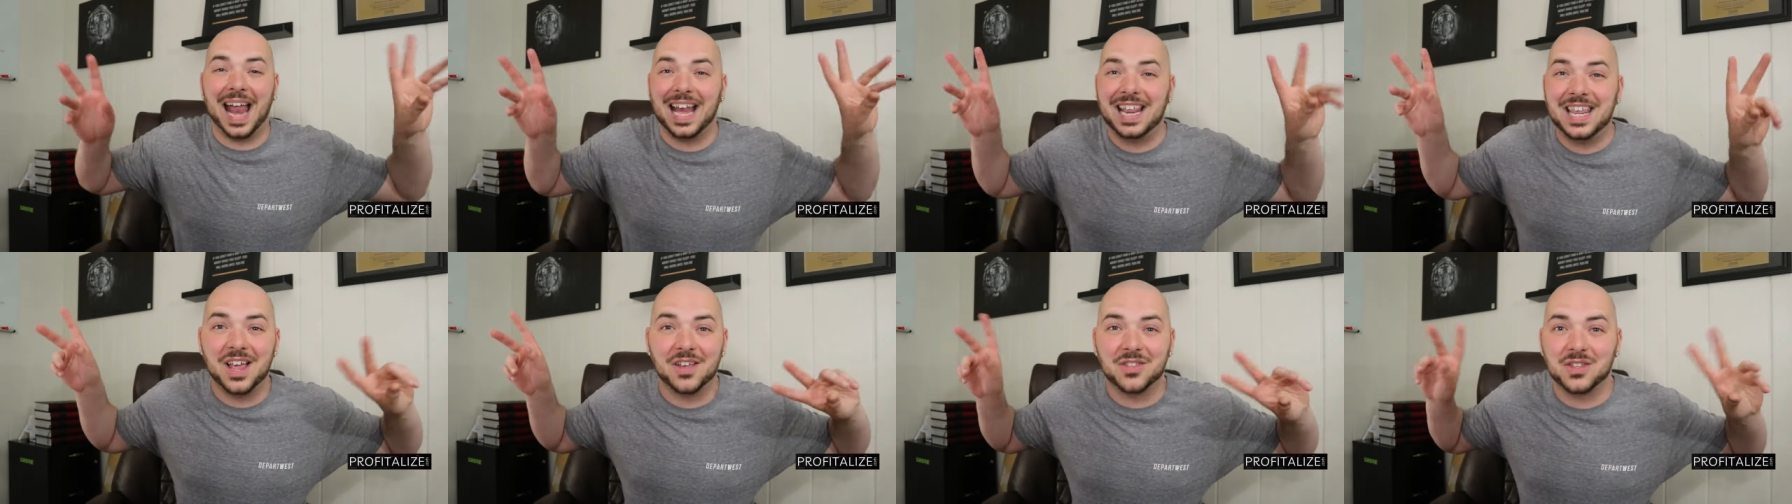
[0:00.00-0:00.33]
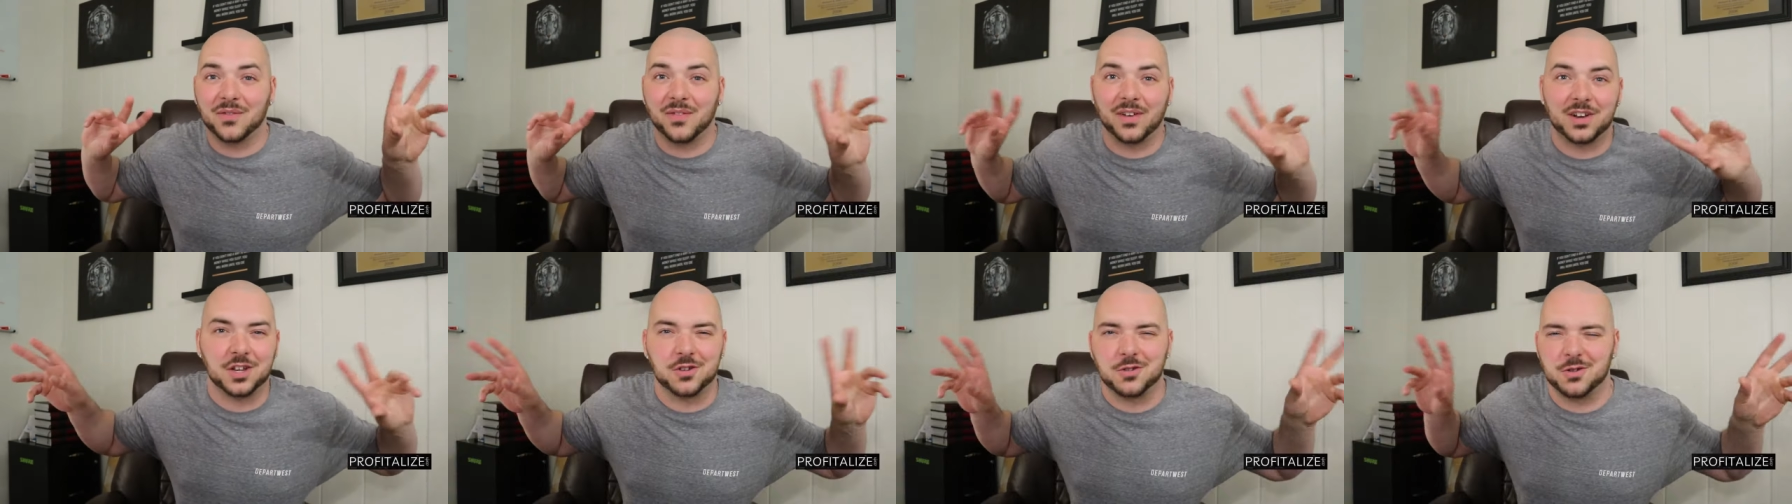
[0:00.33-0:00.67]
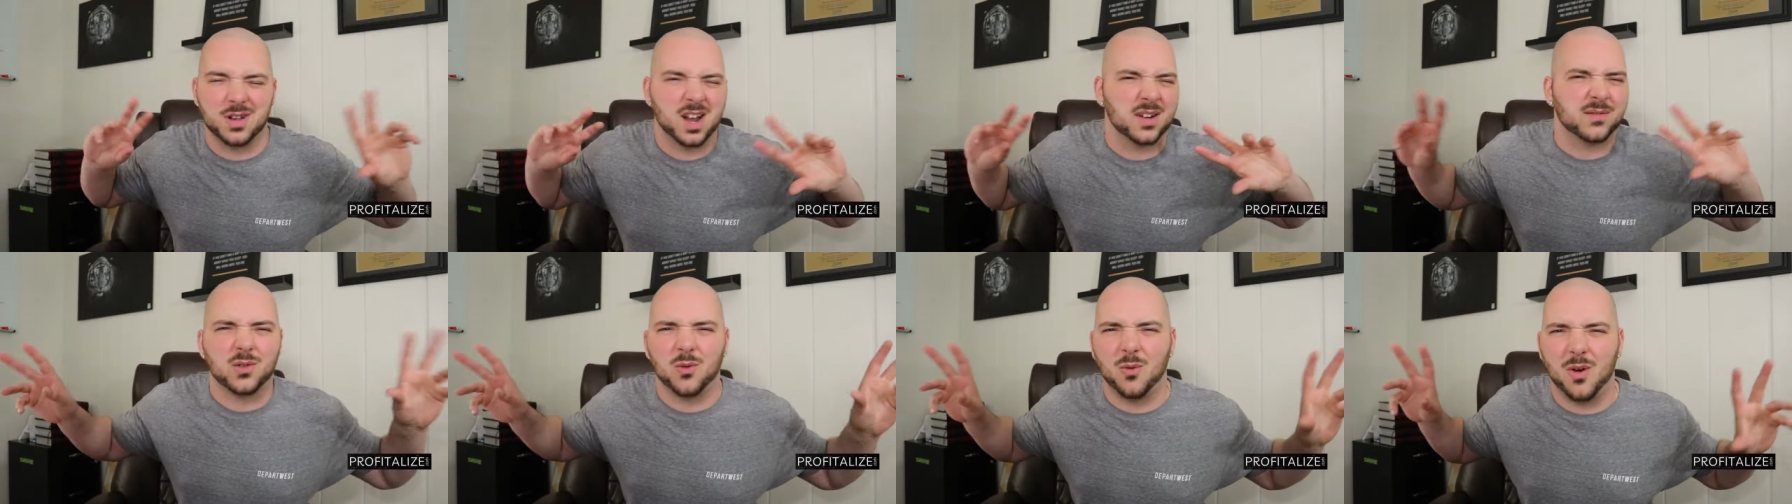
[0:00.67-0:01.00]
any other video
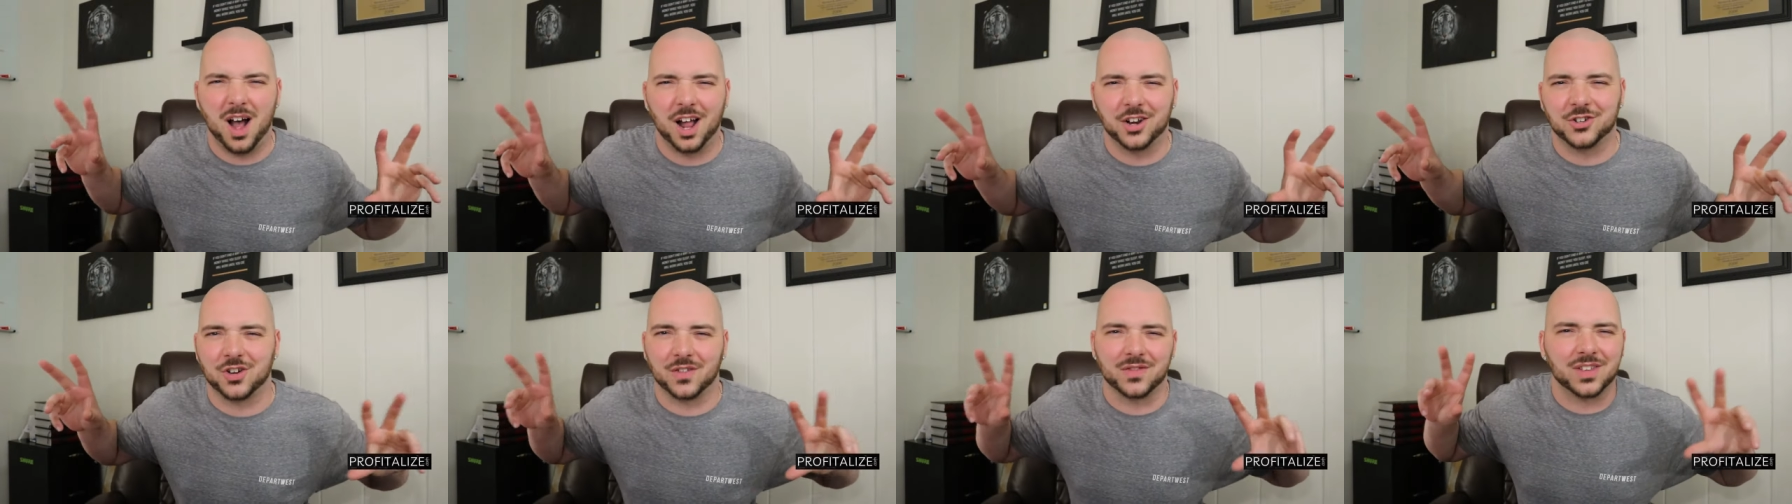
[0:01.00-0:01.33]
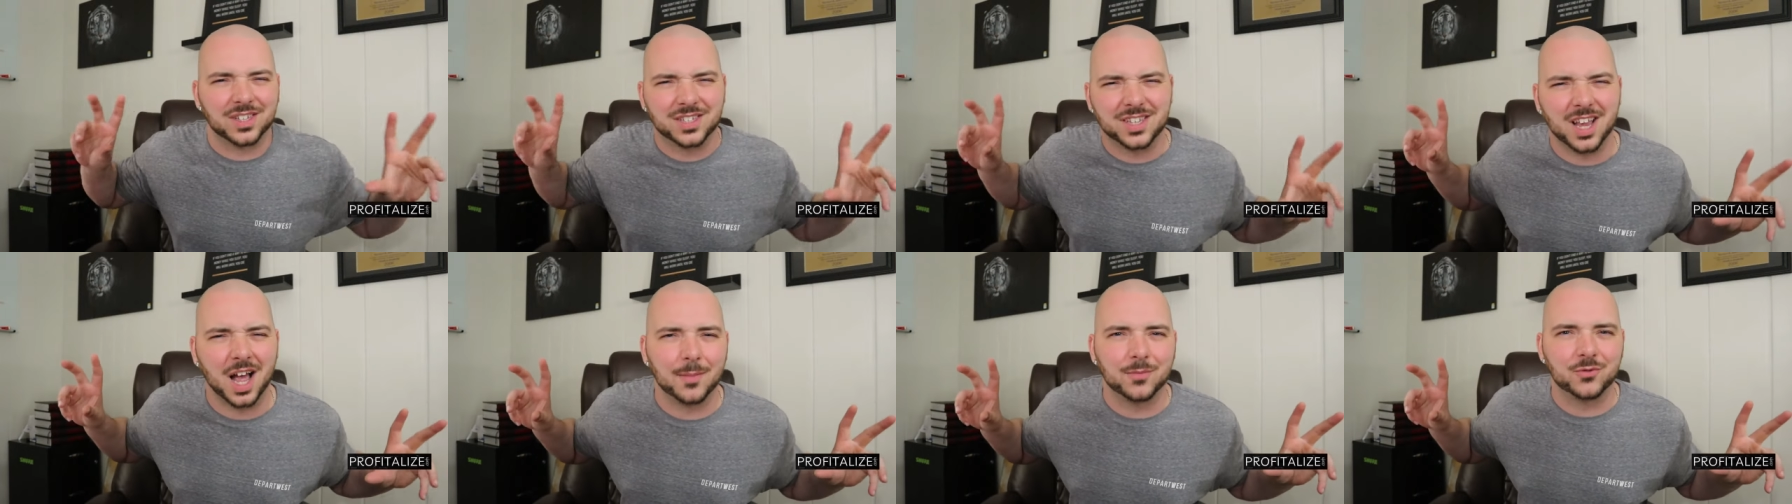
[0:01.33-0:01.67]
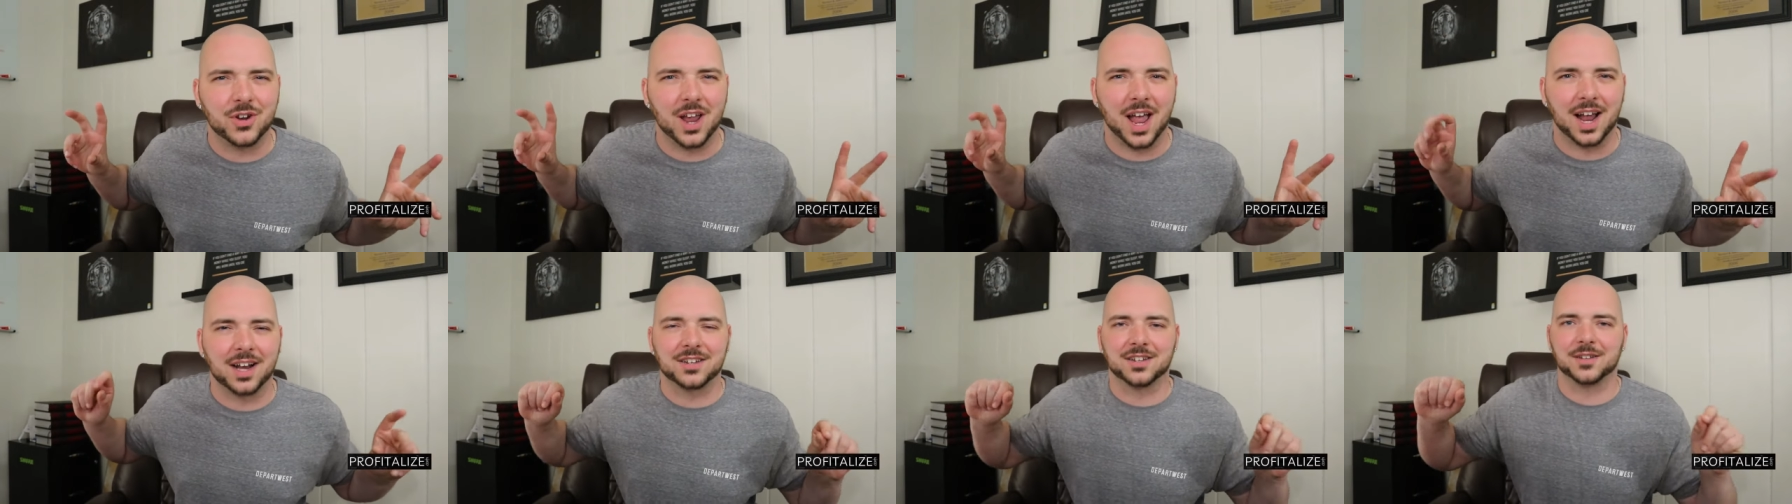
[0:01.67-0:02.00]
you ever watch on the
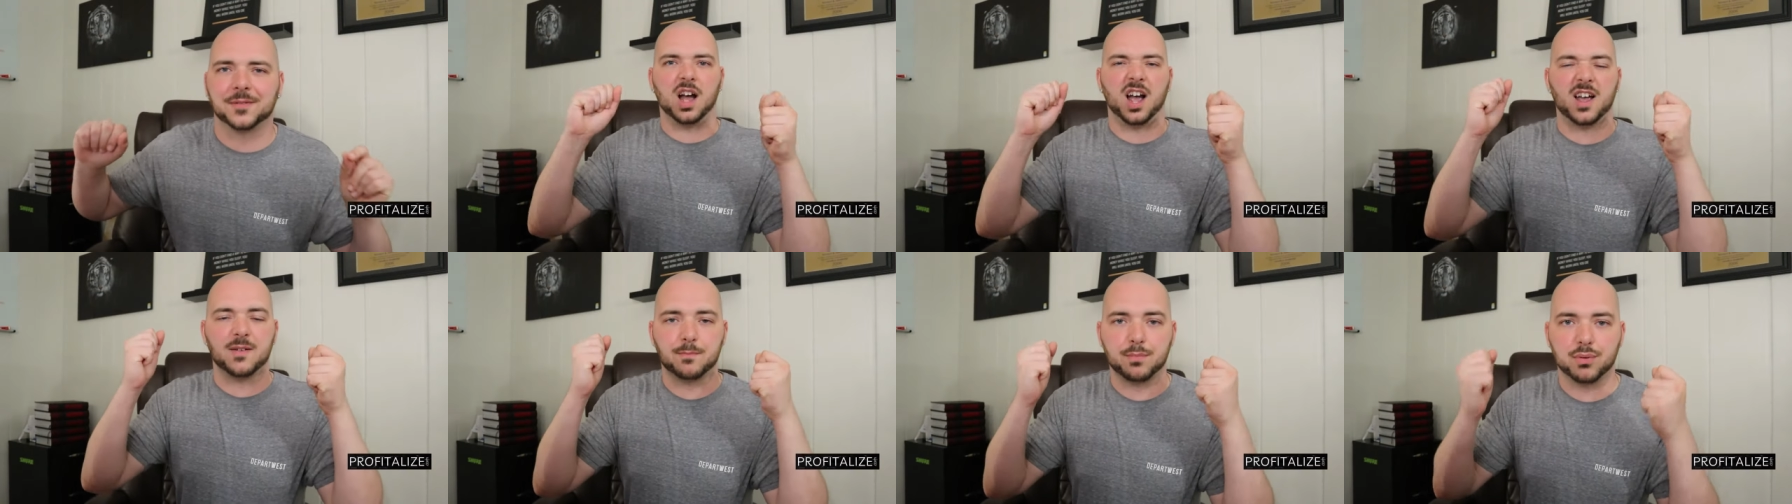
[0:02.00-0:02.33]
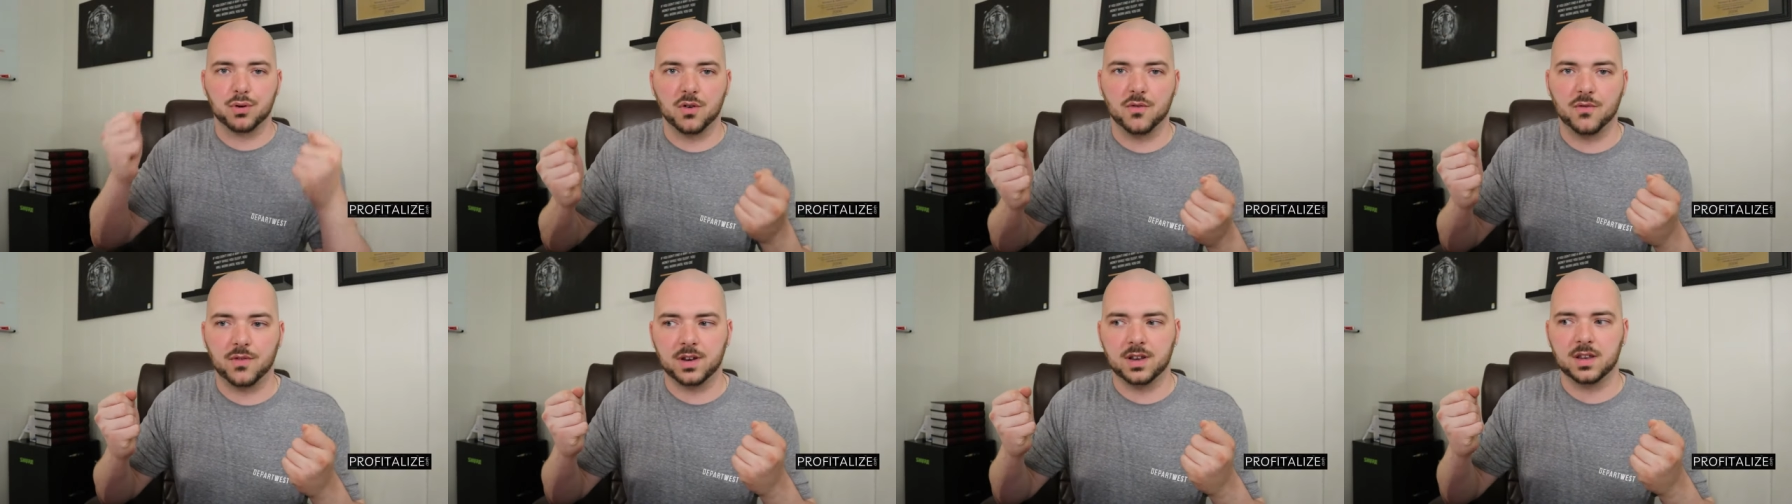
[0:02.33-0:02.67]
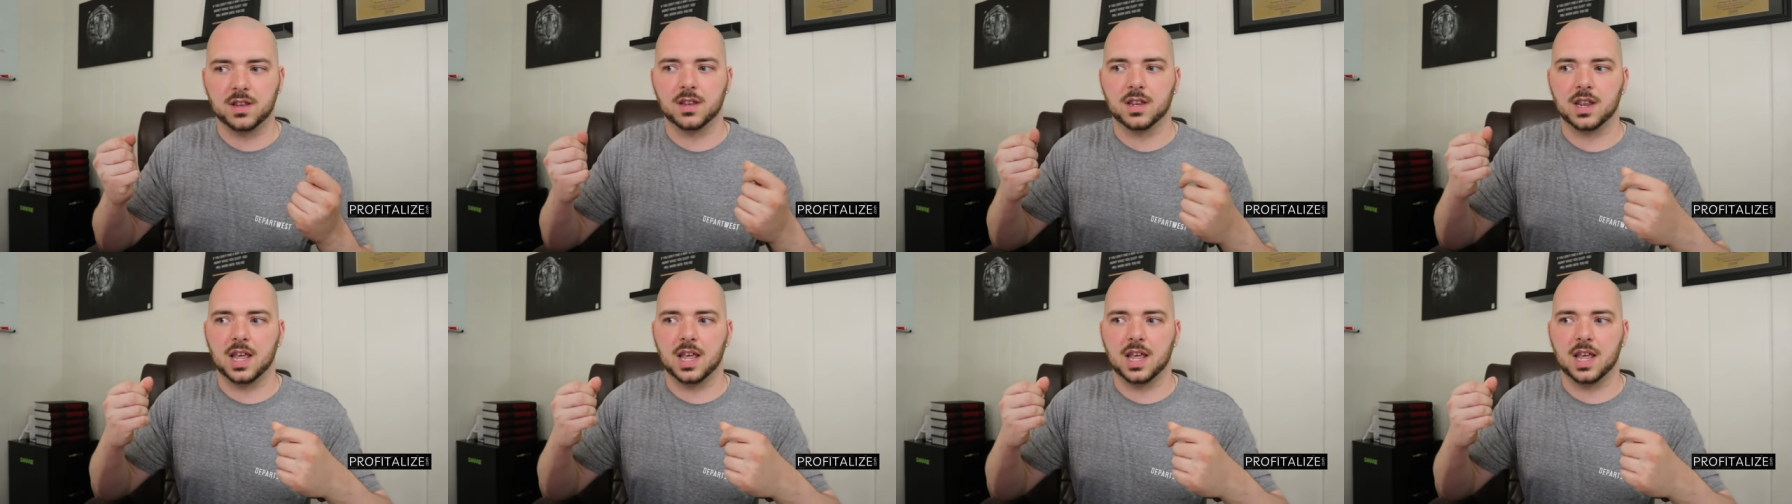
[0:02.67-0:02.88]
subject, I've proven